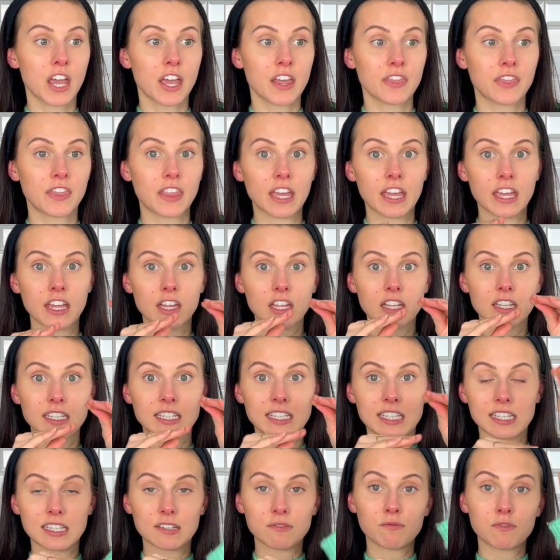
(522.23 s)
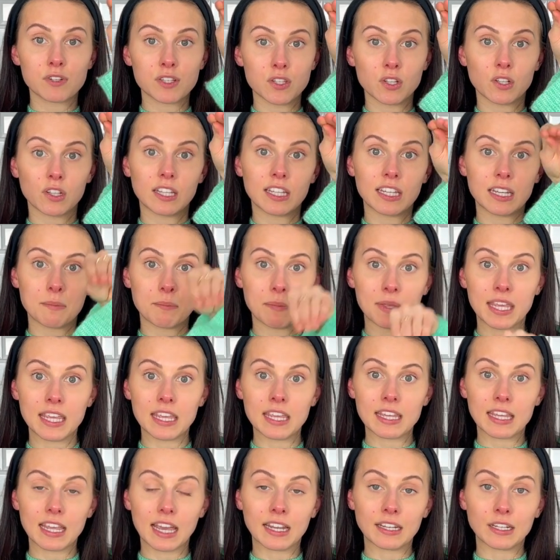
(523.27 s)
that didn't result in a
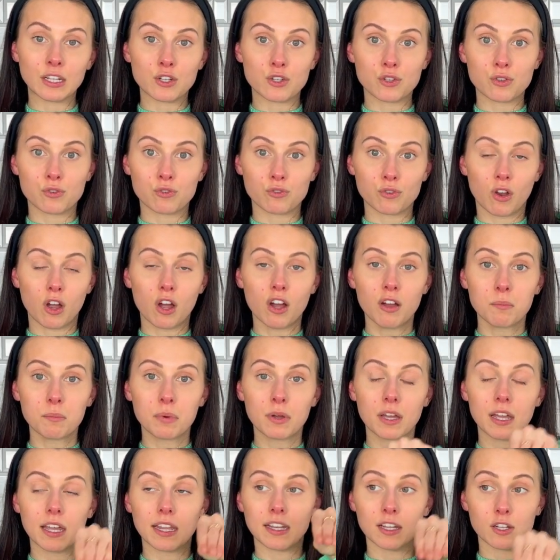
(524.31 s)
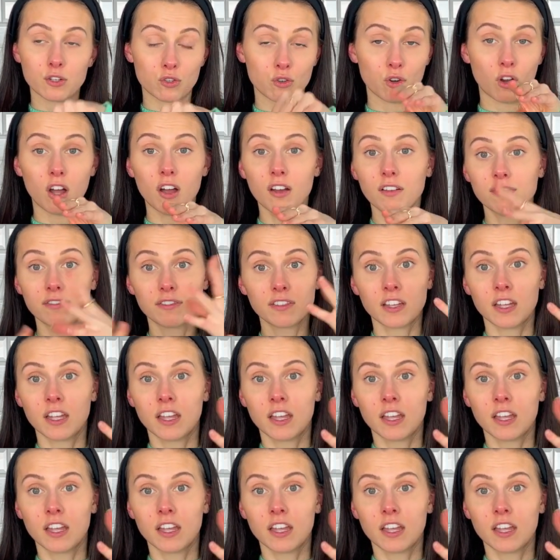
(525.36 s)
peak and a drop and a trough,